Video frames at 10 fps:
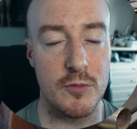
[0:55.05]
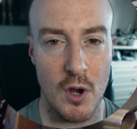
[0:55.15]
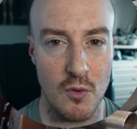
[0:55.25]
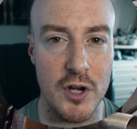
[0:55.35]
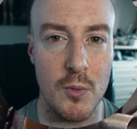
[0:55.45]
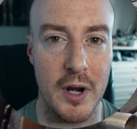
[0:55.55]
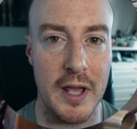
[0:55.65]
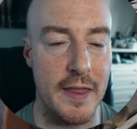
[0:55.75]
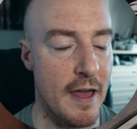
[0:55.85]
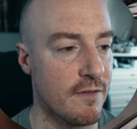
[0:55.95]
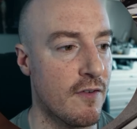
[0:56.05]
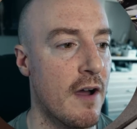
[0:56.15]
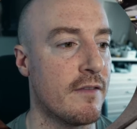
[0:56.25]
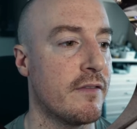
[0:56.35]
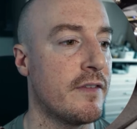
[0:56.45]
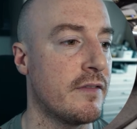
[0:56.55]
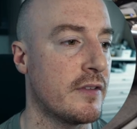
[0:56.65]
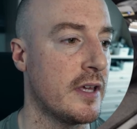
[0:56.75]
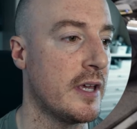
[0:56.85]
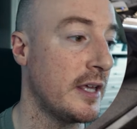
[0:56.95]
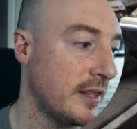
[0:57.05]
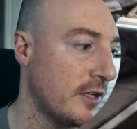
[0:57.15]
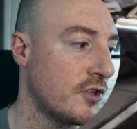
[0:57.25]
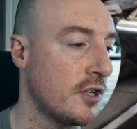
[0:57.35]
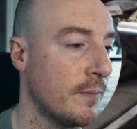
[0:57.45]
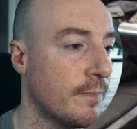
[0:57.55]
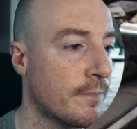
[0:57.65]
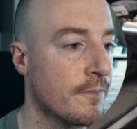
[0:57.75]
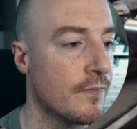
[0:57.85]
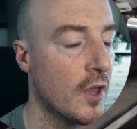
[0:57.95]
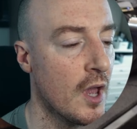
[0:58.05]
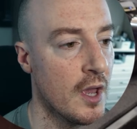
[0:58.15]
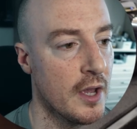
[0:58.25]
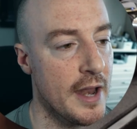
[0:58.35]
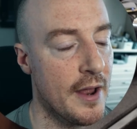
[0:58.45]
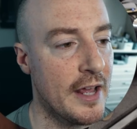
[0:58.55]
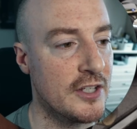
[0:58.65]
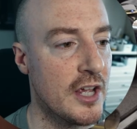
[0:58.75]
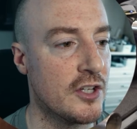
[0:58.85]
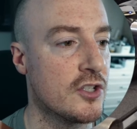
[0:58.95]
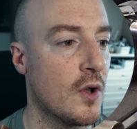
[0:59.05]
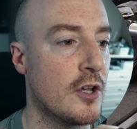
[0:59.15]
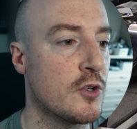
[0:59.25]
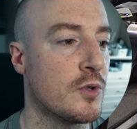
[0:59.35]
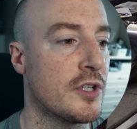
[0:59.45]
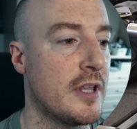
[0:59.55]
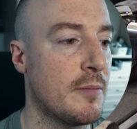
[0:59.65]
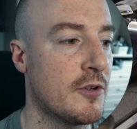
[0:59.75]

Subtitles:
So I really want to hit that 5 at 50 in this gym. Now, next exercise was the dip